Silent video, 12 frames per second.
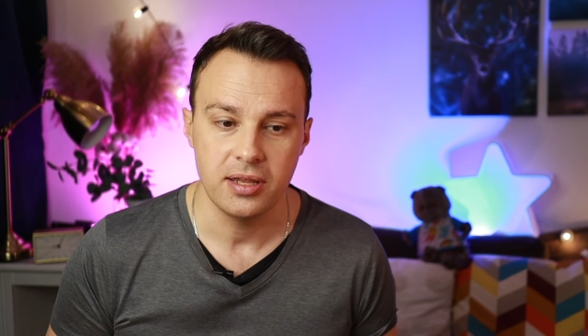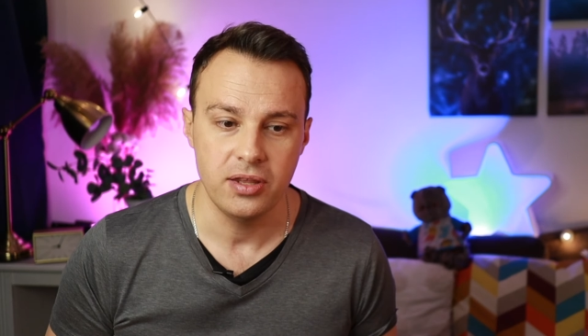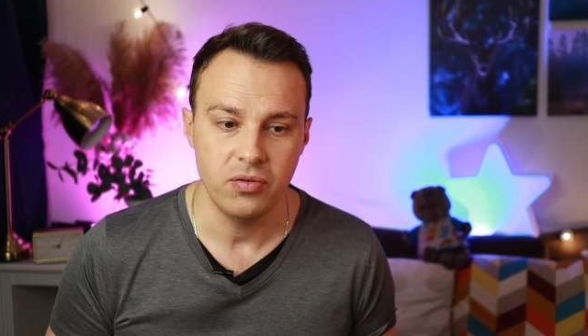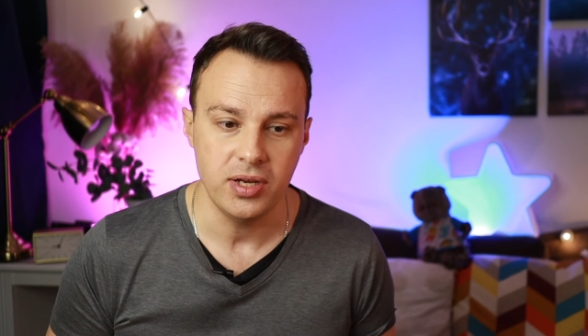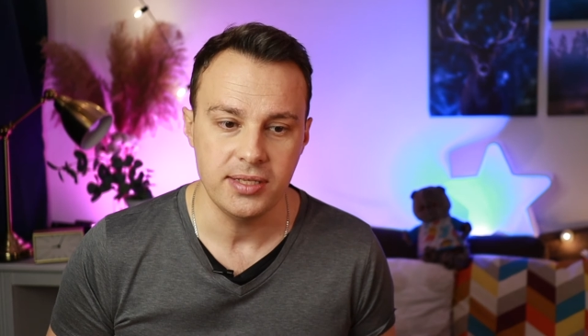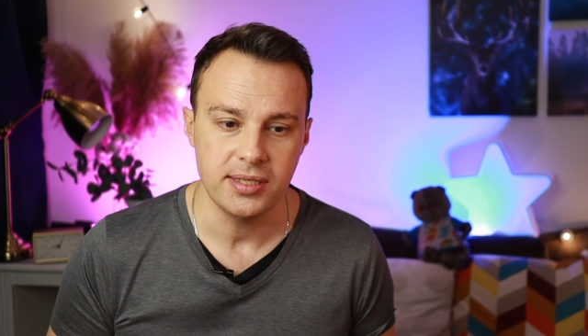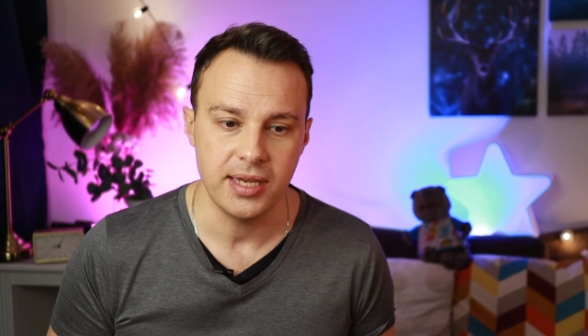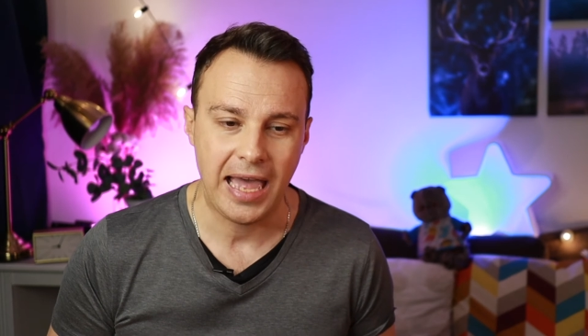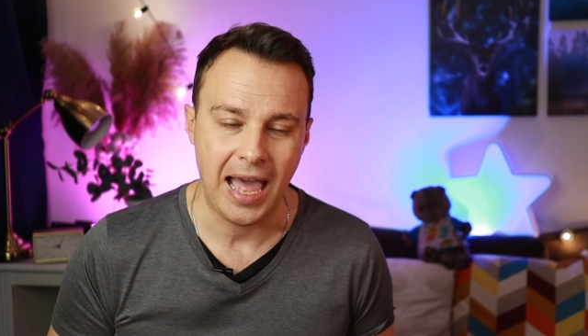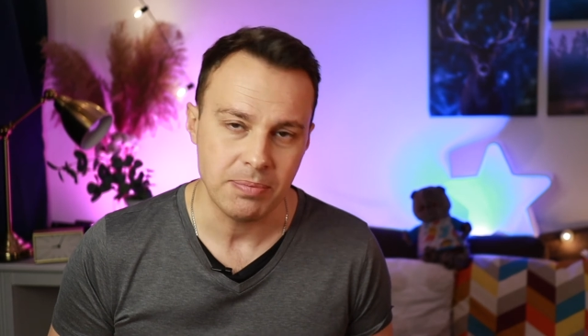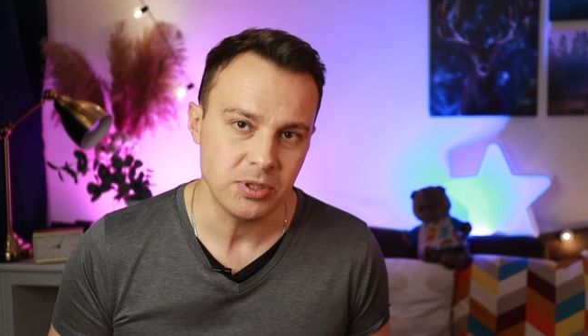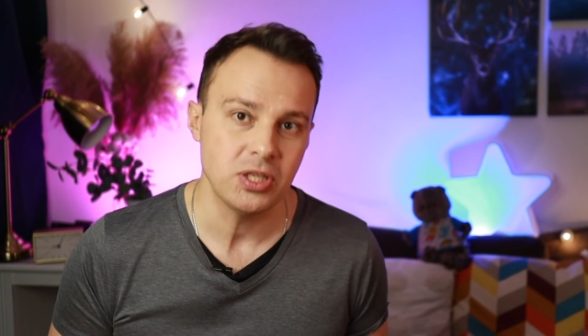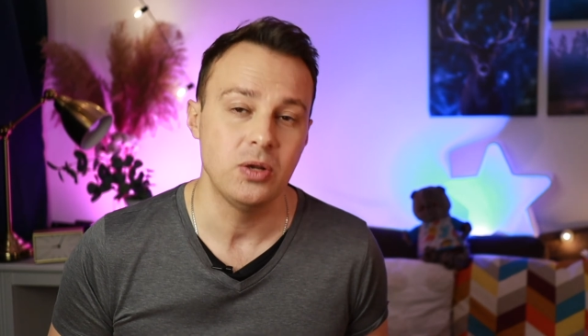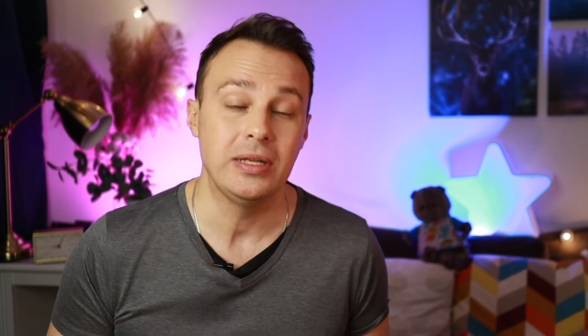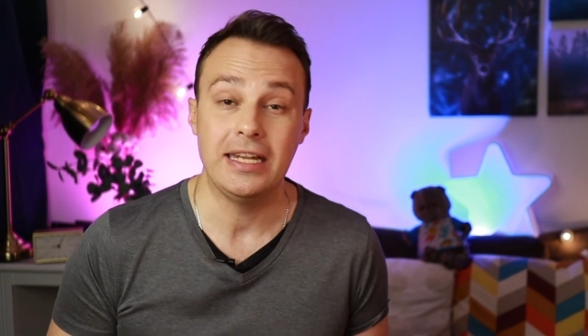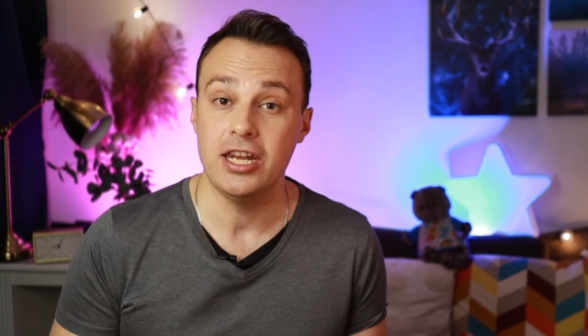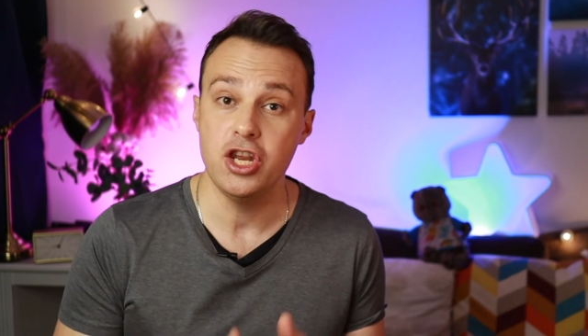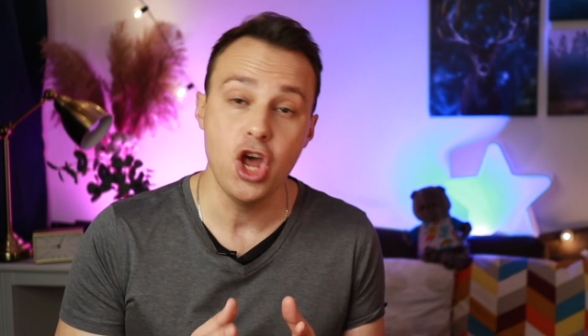there is
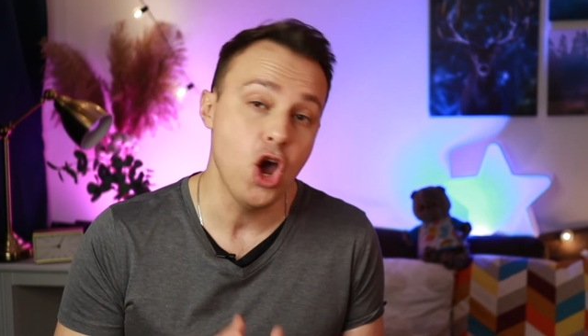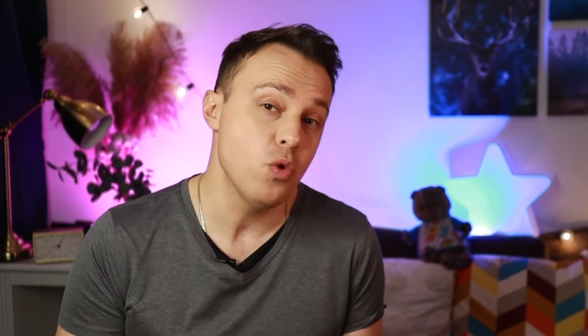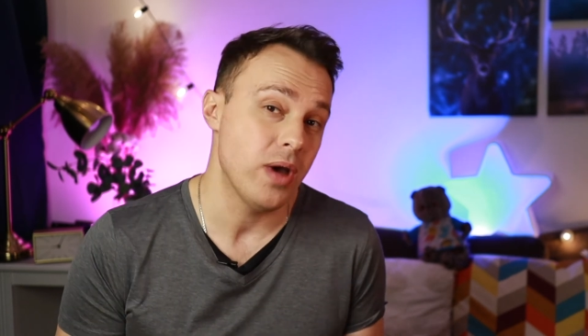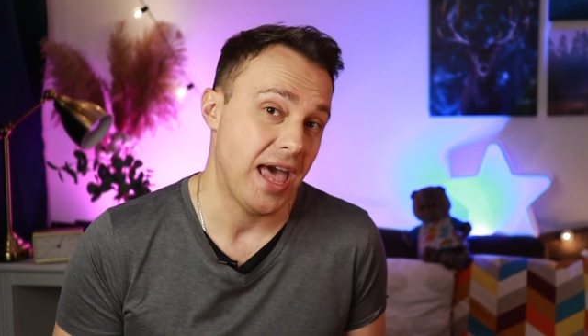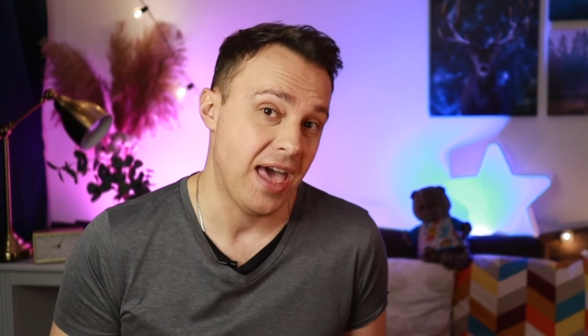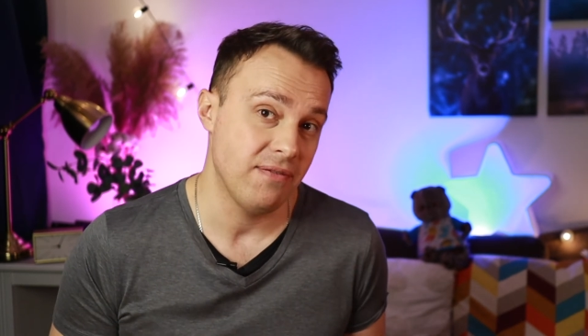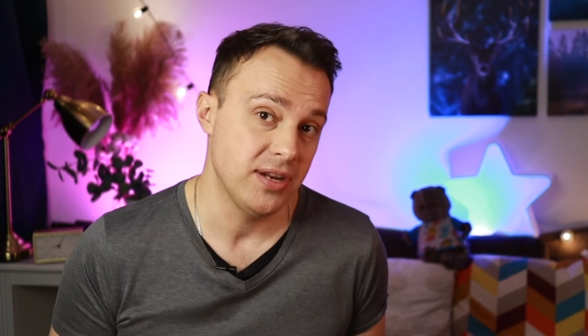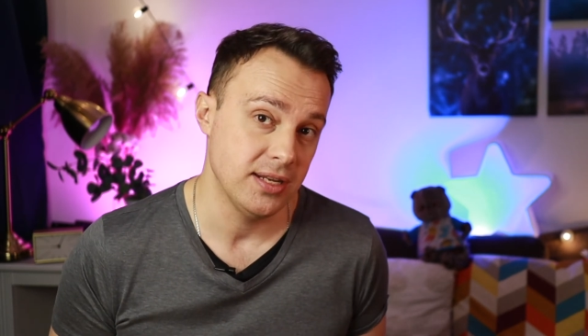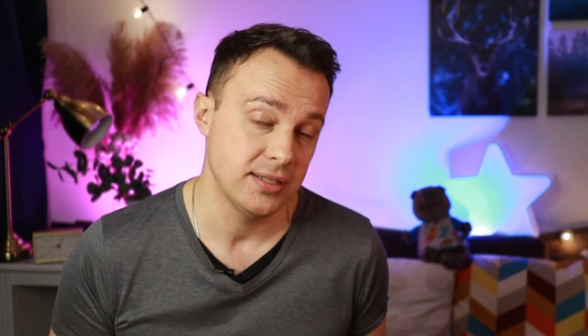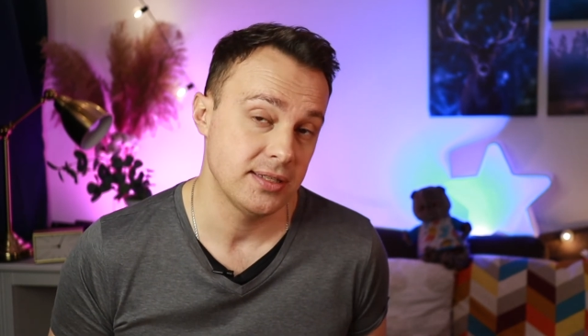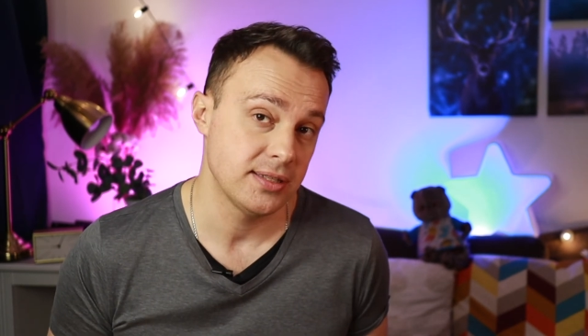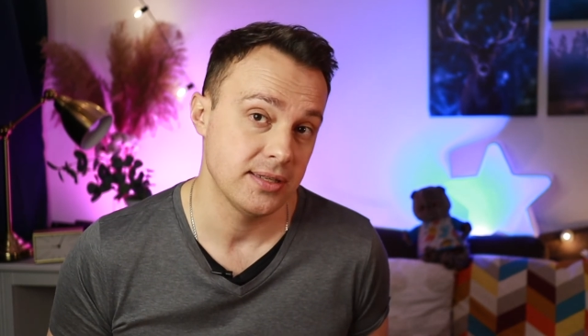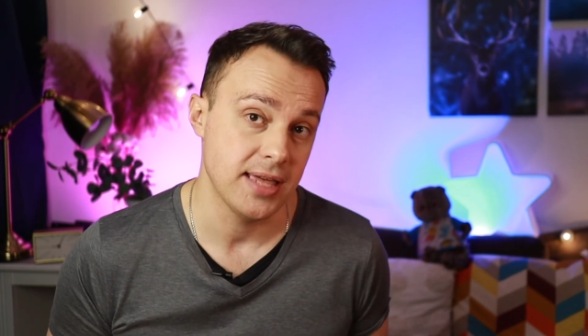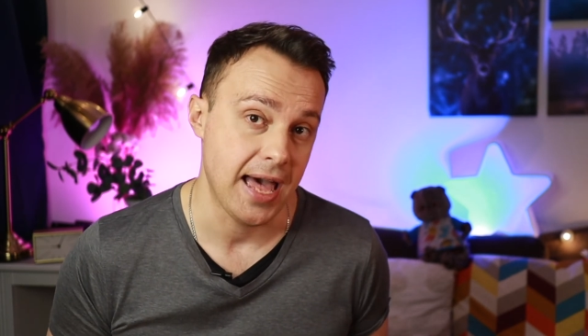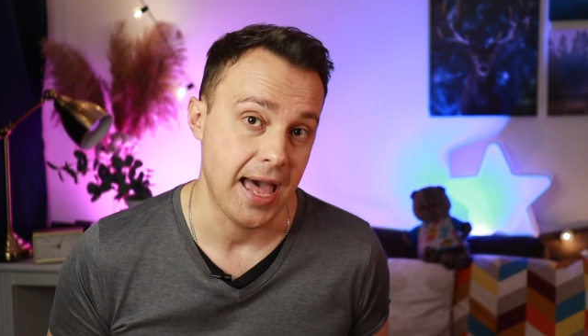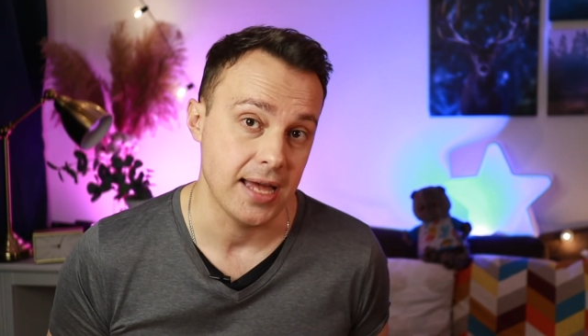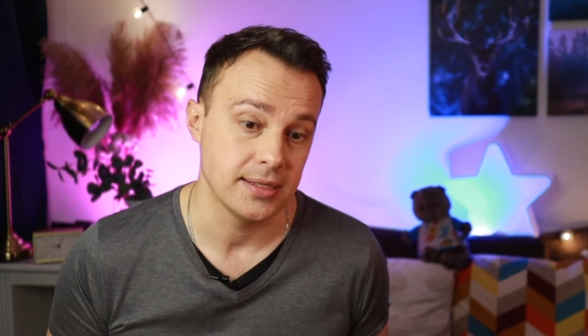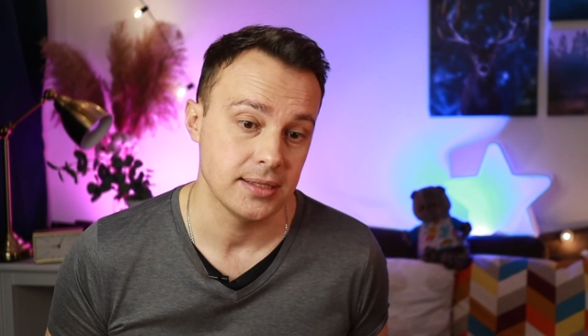absolutely no evidence to
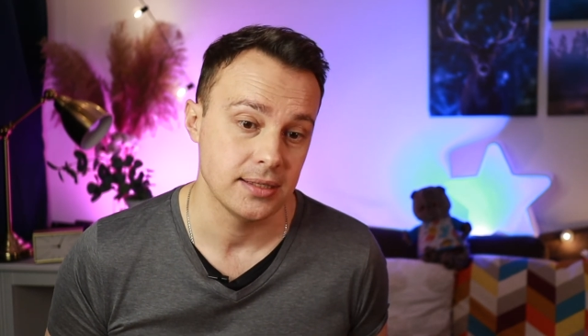that.